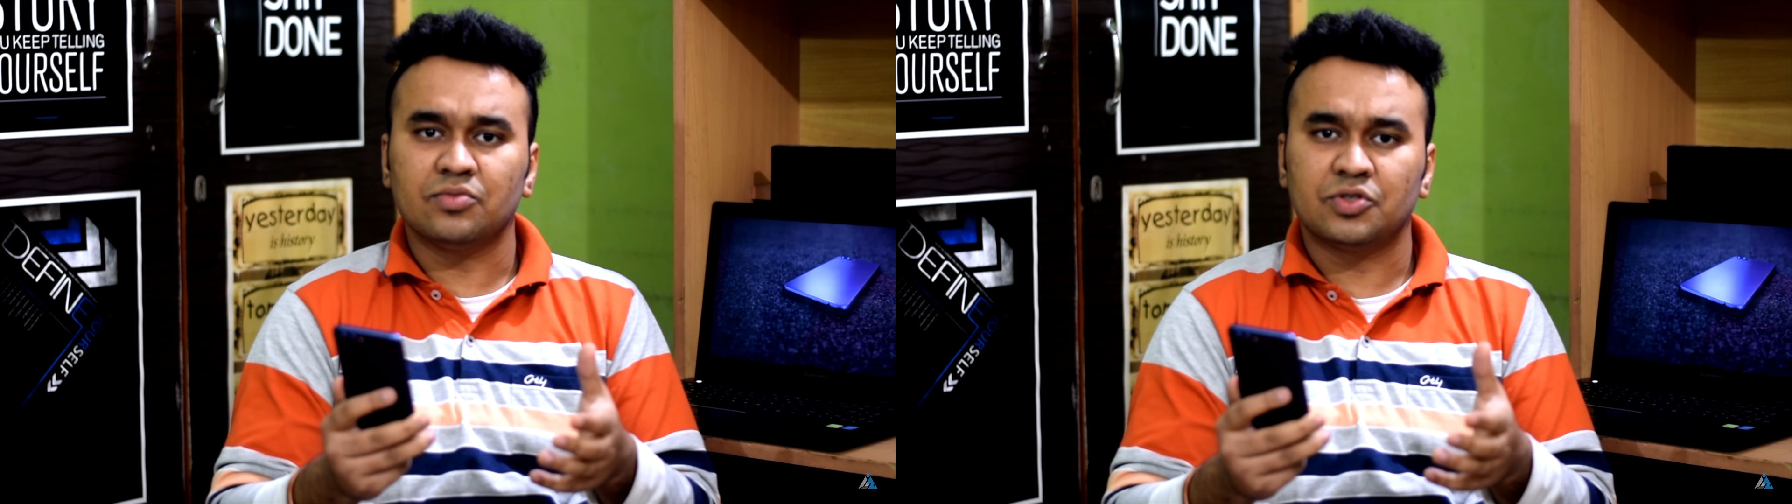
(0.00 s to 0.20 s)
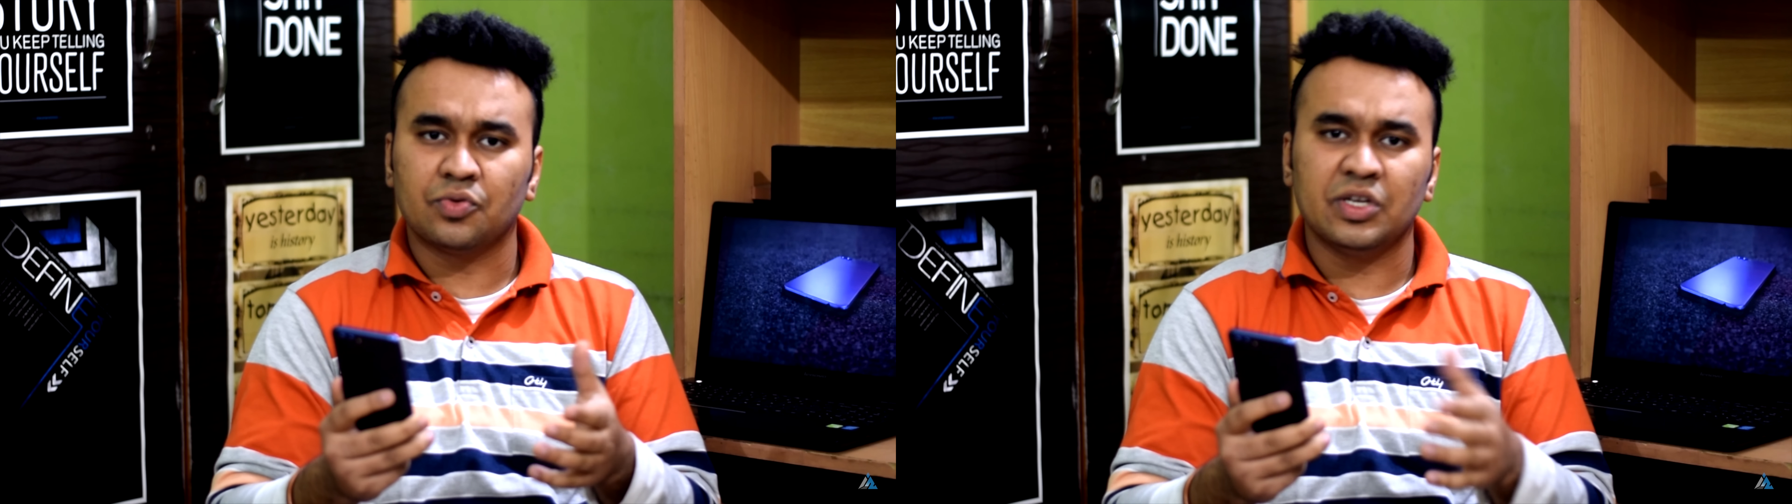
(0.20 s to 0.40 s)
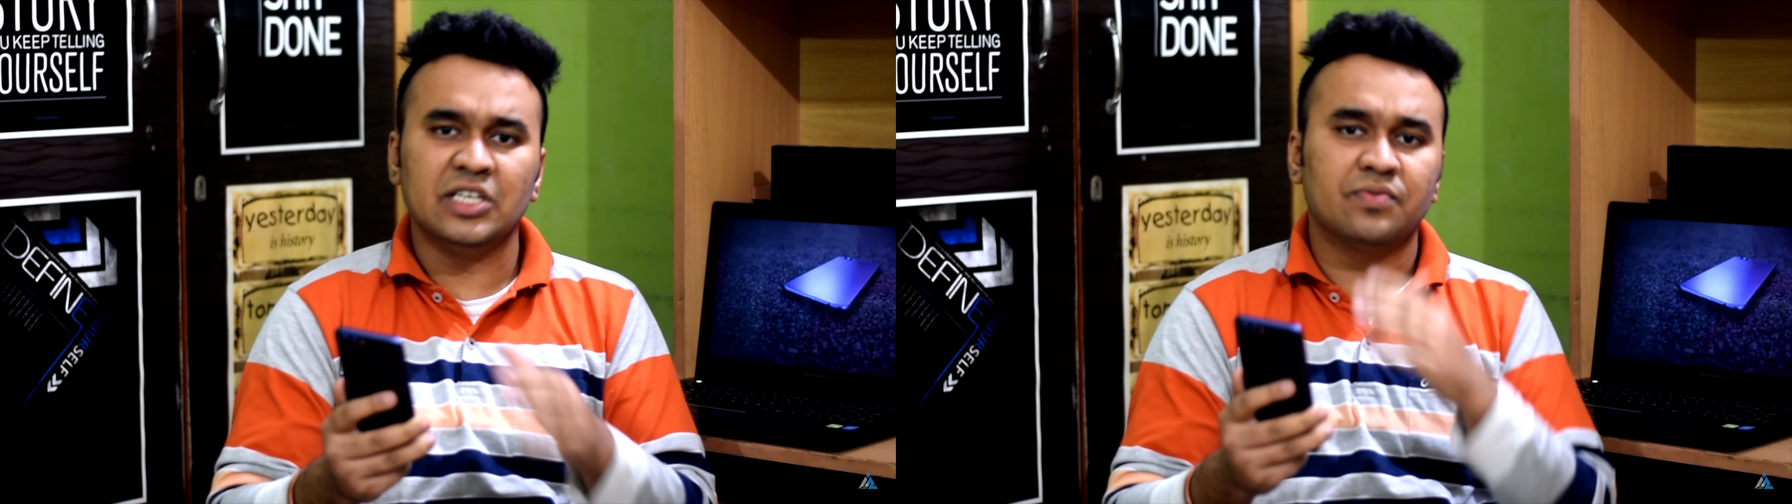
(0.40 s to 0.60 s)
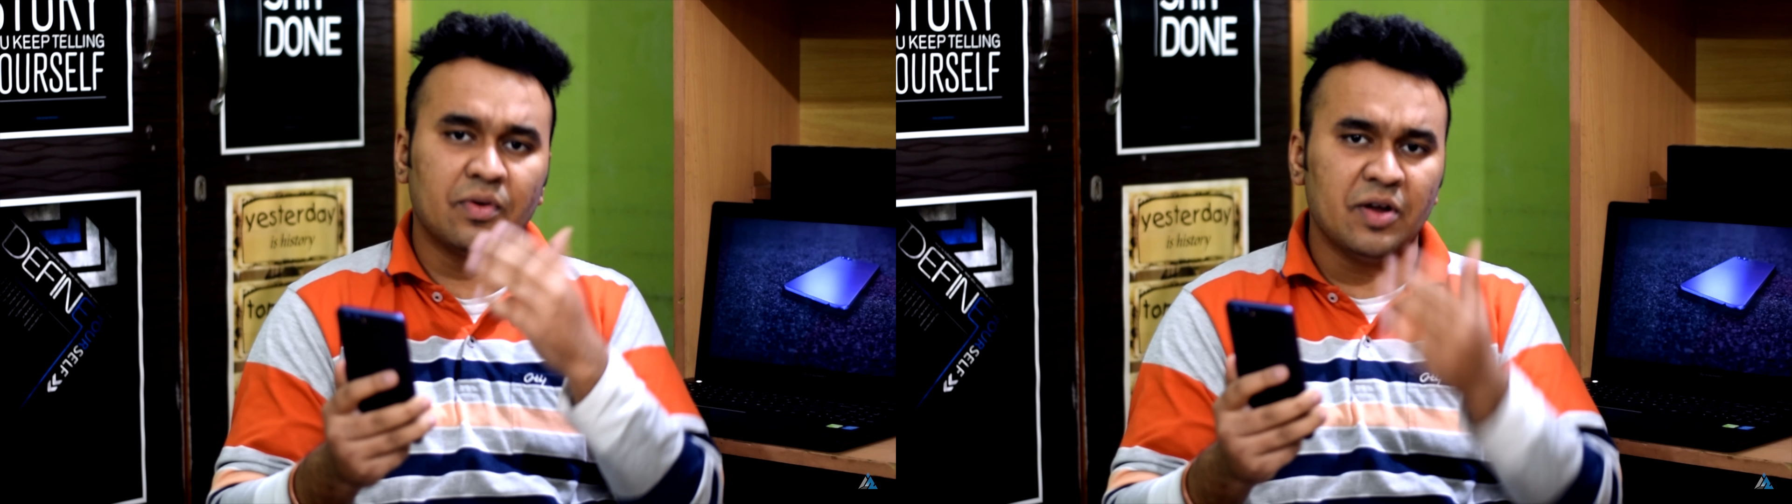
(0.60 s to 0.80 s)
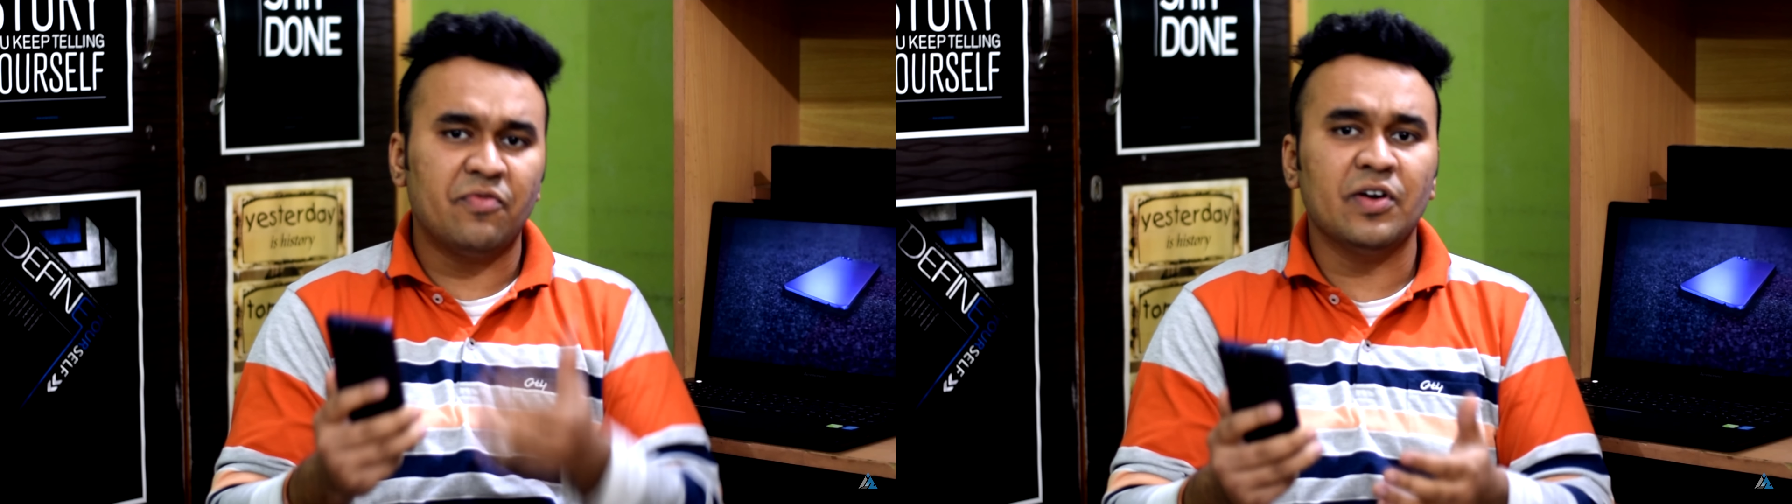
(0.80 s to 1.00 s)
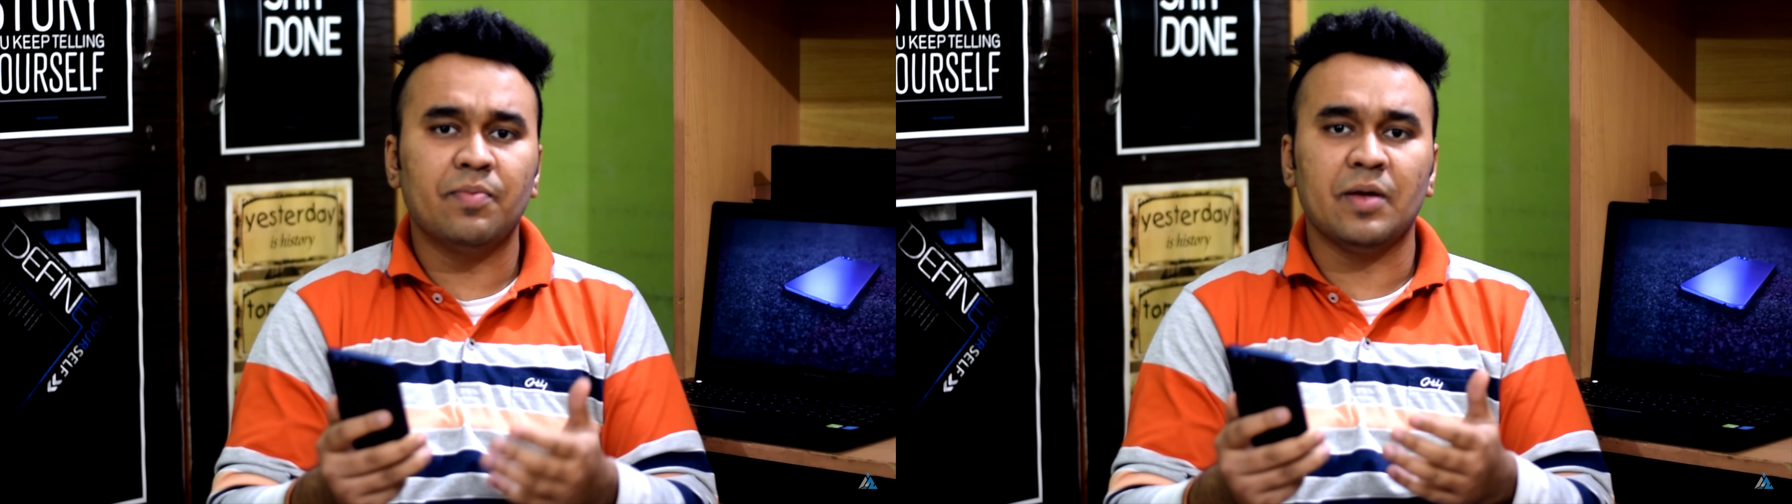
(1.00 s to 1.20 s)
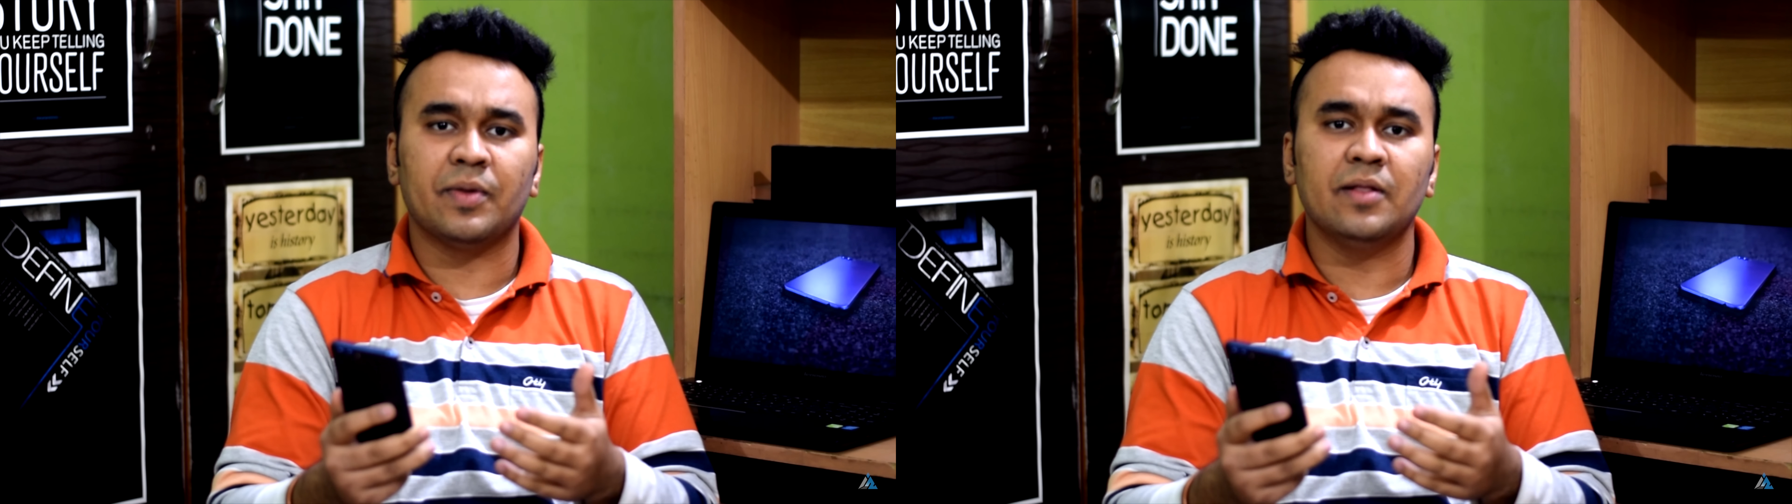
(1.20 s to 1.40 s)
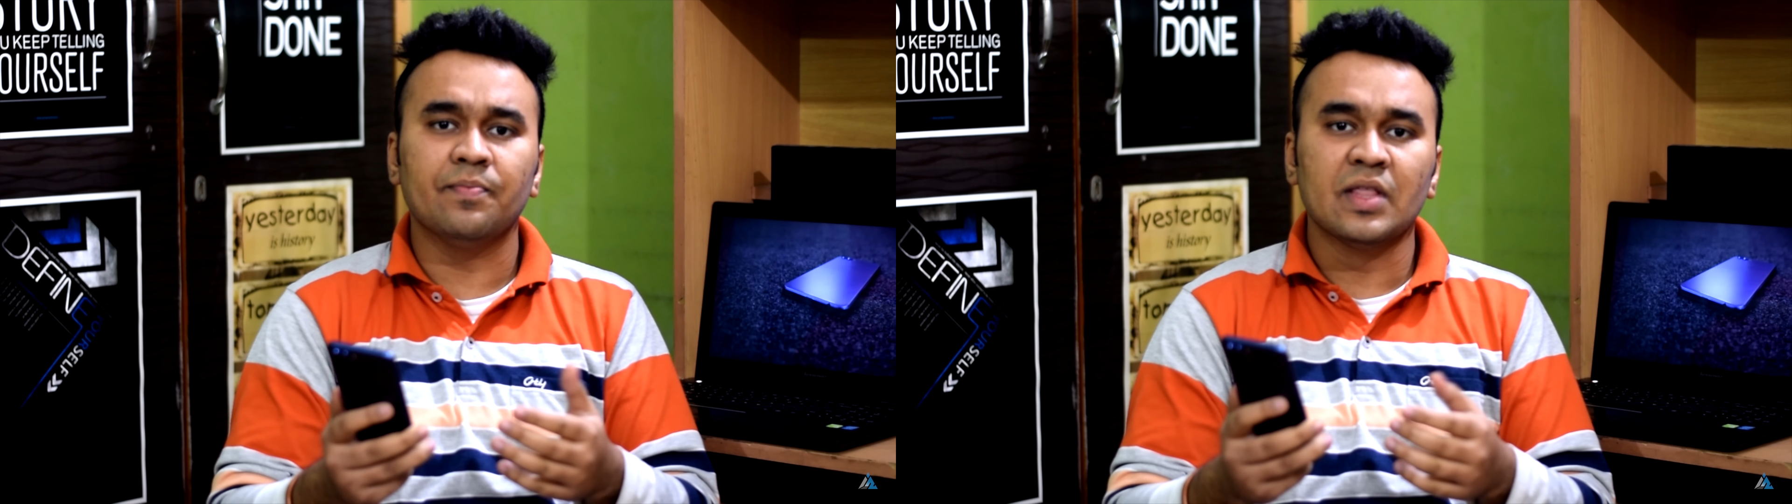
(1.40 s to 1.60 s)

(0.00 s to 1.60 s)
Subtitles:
stories from different people.